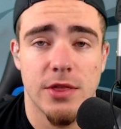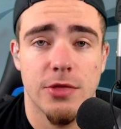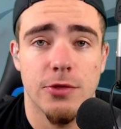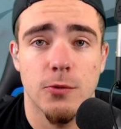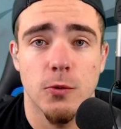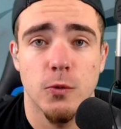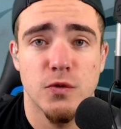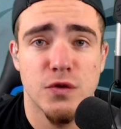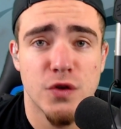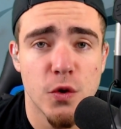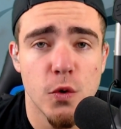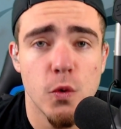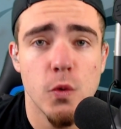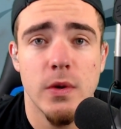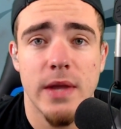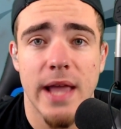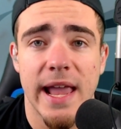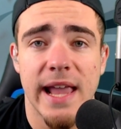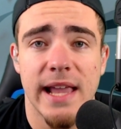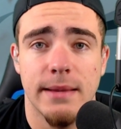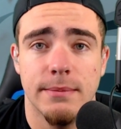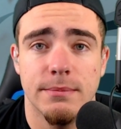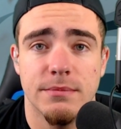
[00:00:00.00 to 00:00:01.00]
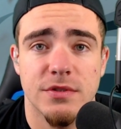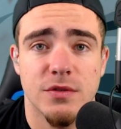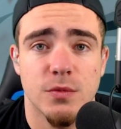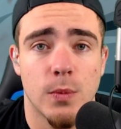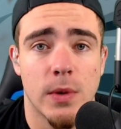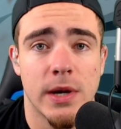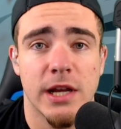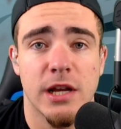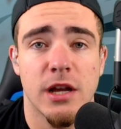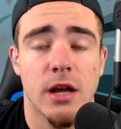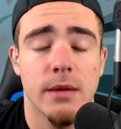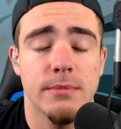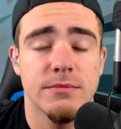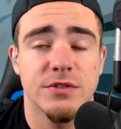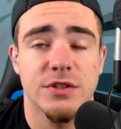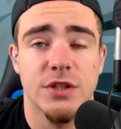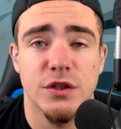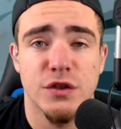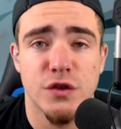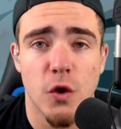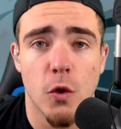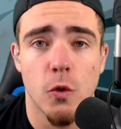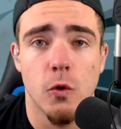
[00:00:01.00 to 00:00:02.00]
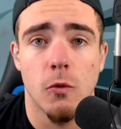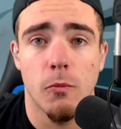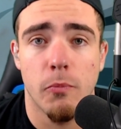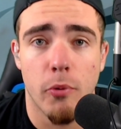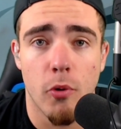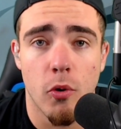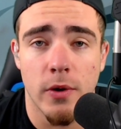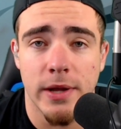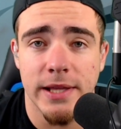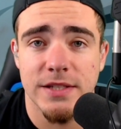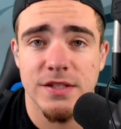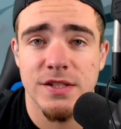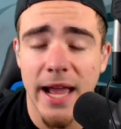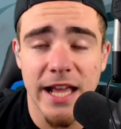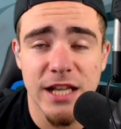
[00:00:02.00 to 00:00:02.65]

through 2 games when it comes to total points.